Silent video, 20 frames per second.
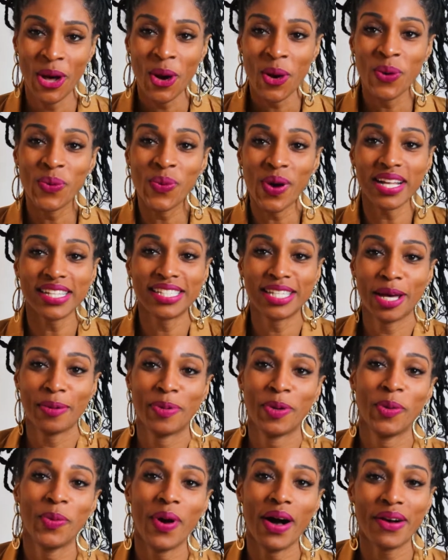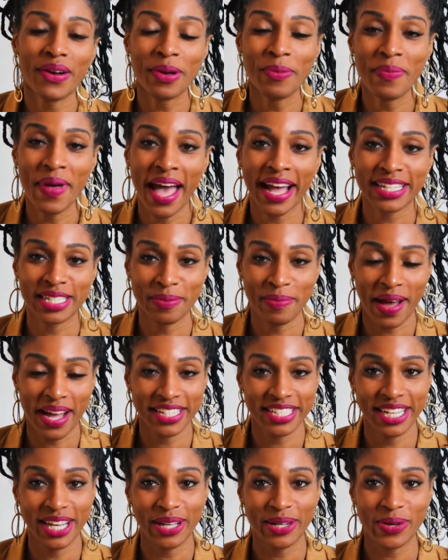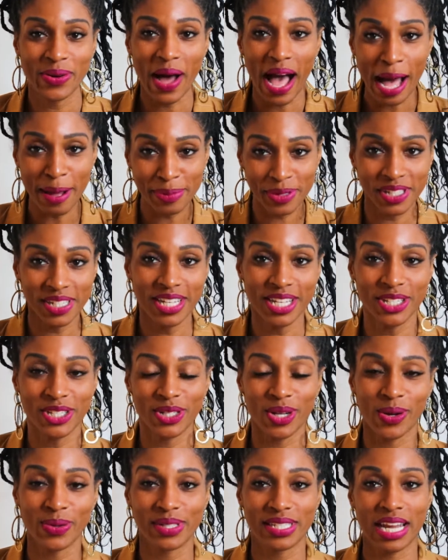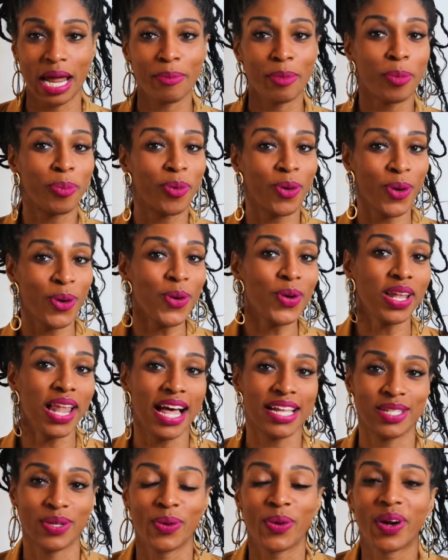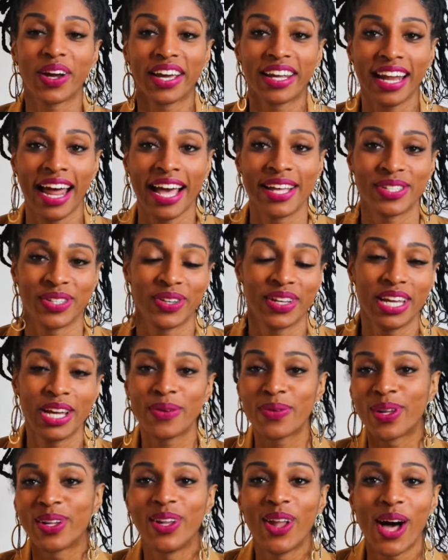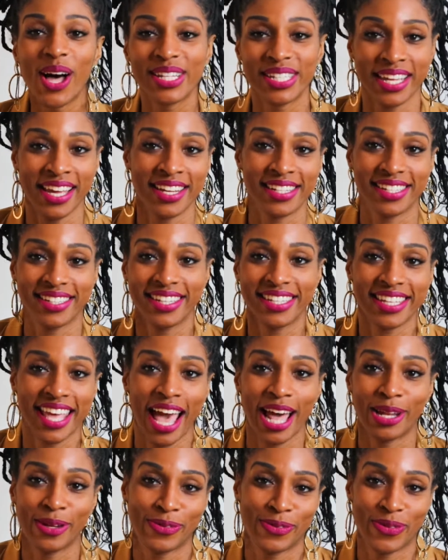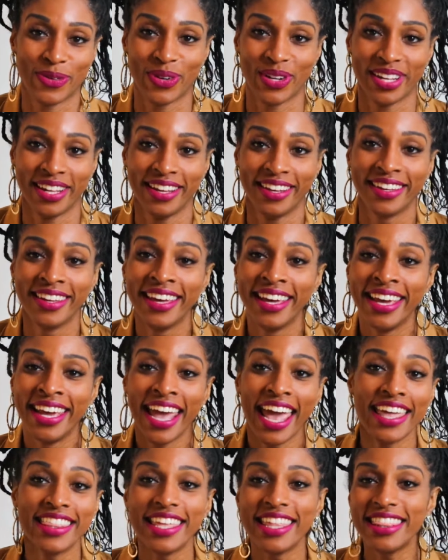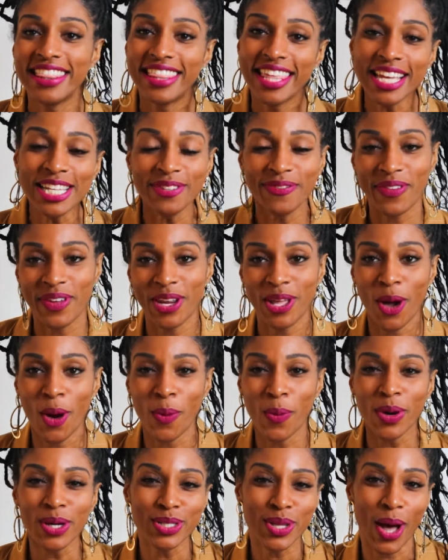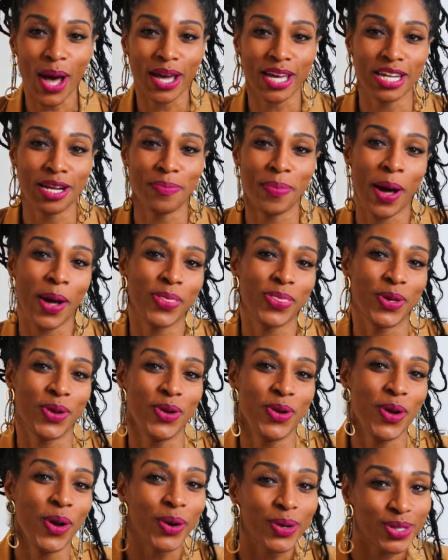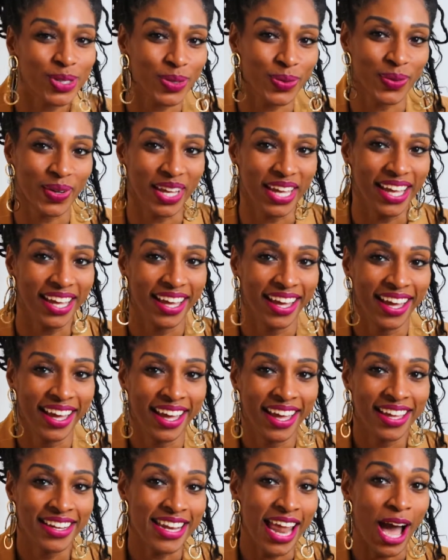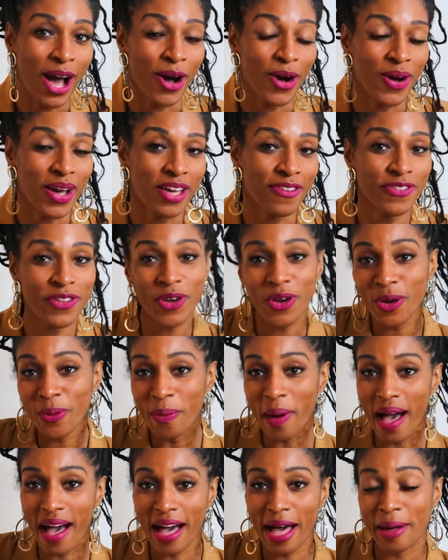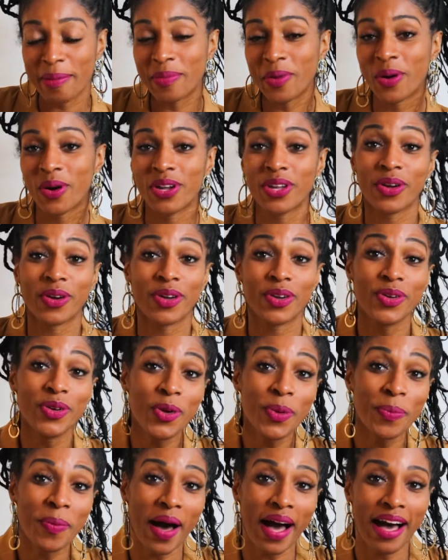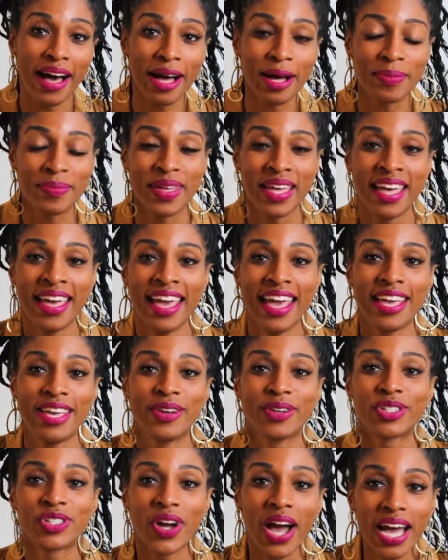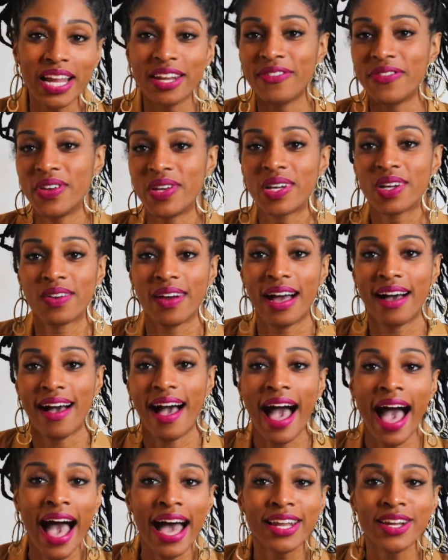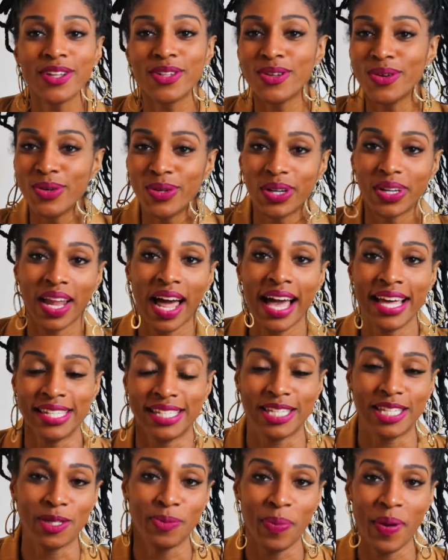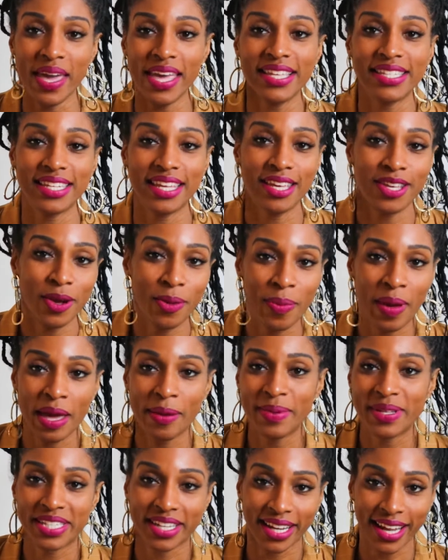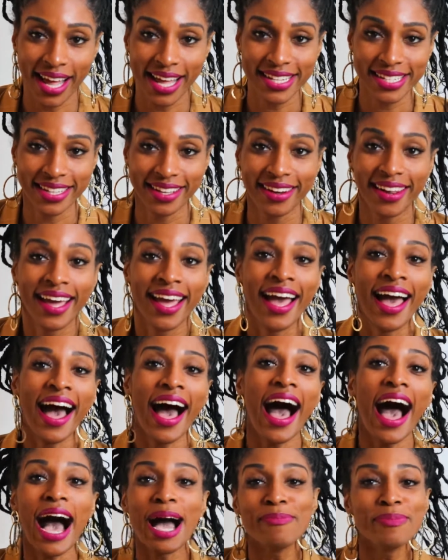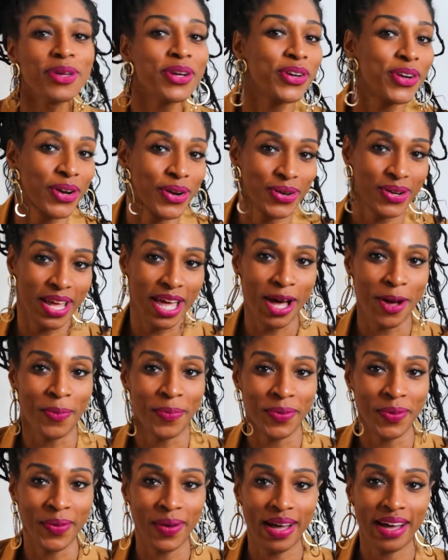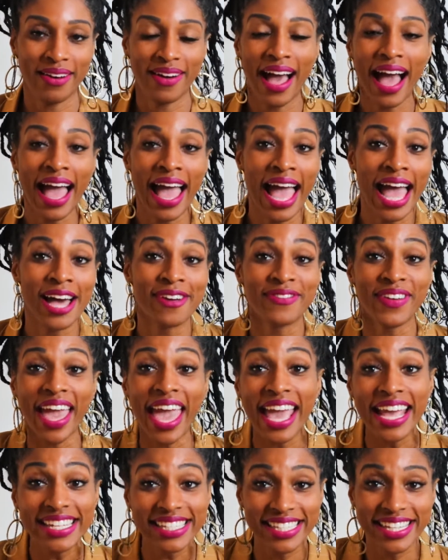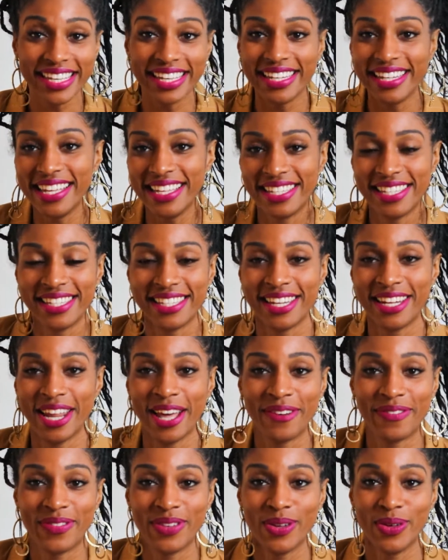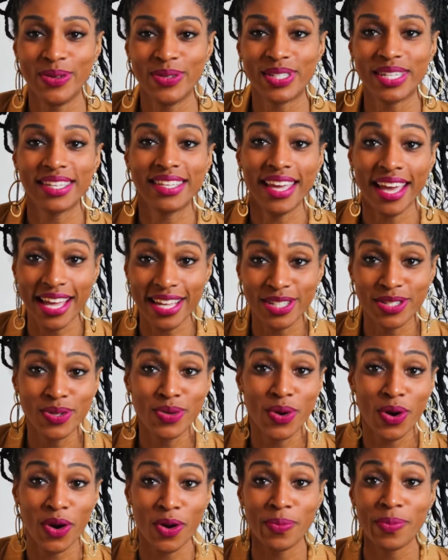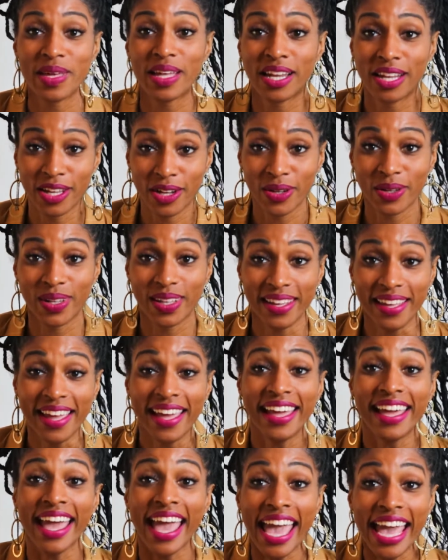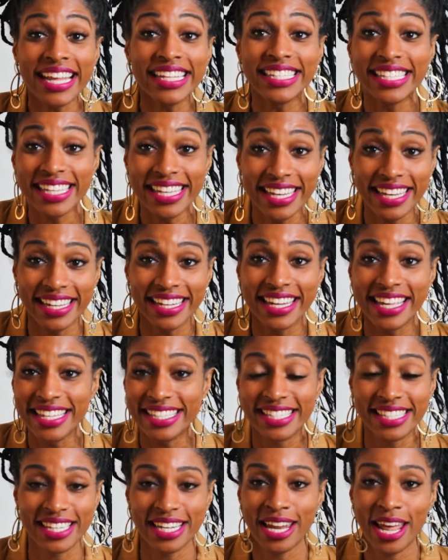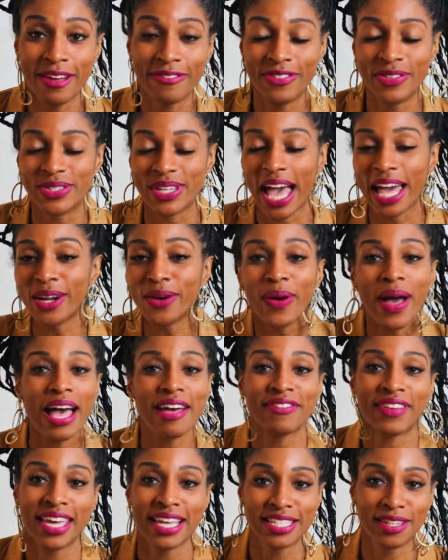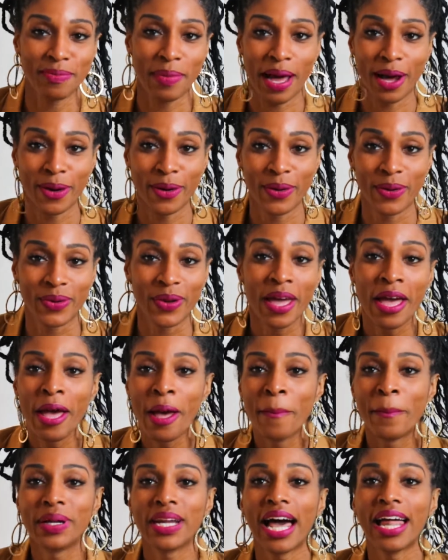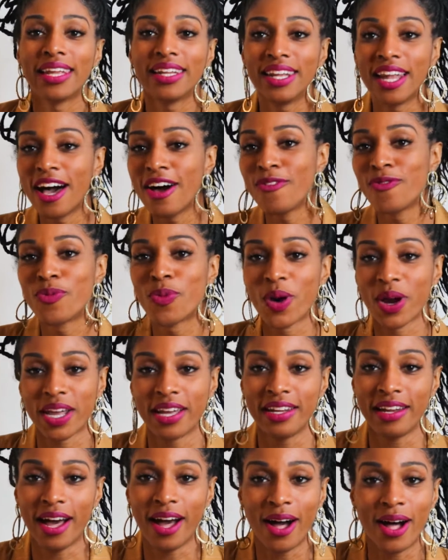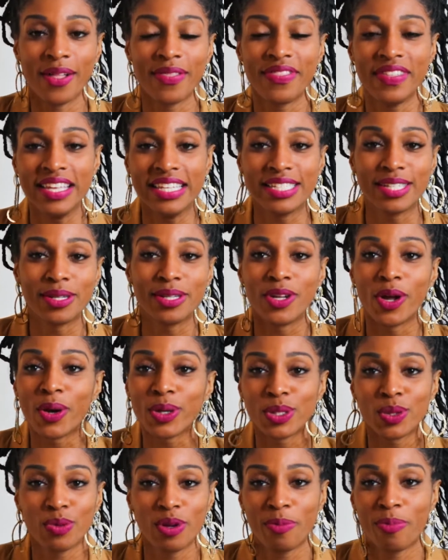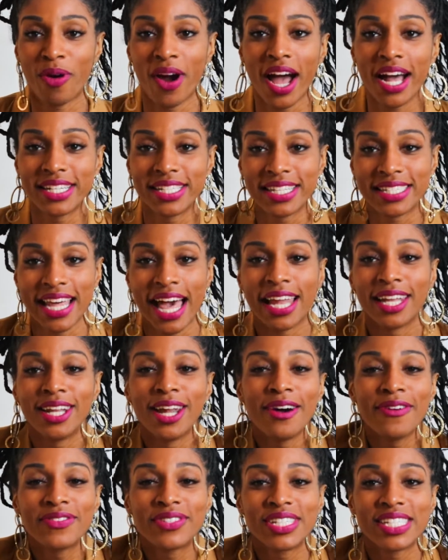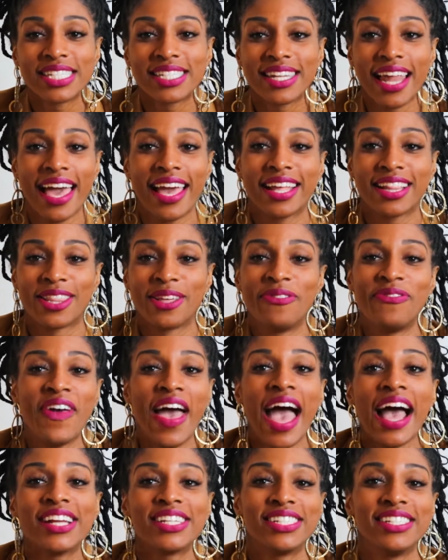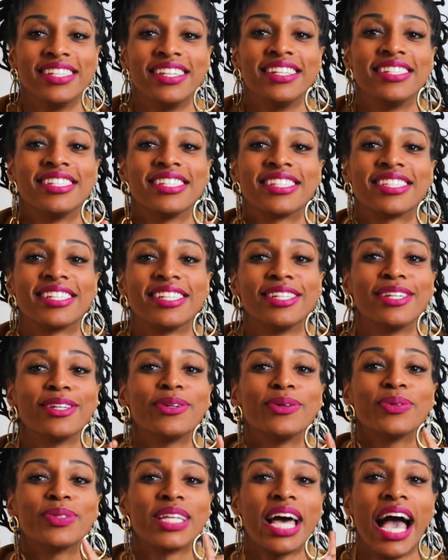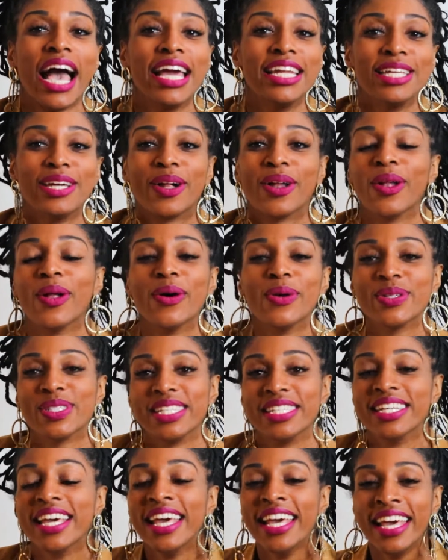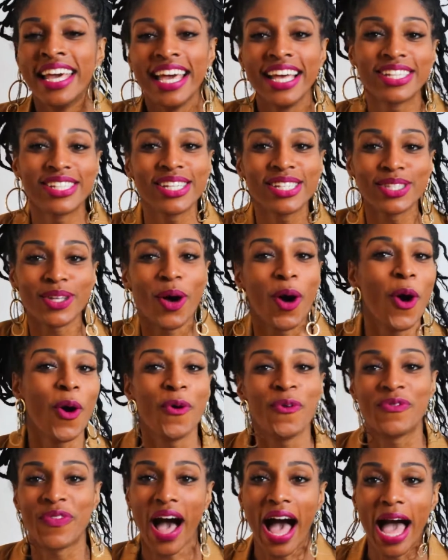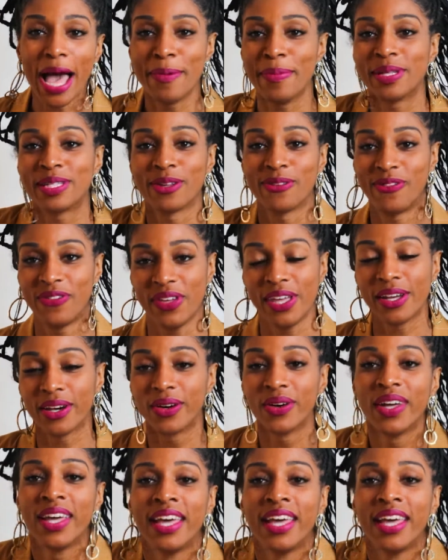What's up and welcome back to my channel. I'm Shaniece Jones and I'm a pro closet organizer here in Los Angeles, California. And in this video, we're talking about the nursery. Now, if you're a mom or you're a new mom and you're trying to figure out how to utilize the space in your baby's closet, I'm your girl to help you out. I have 18 nieces and nephews. Yes, you heard me clearly. 18 nieces and nephews. I don't have kids of my own, but I love working on these nursery projects. I love just like the fashion and just the little tiny clothes, and it's just a whole vibe, it's a feel.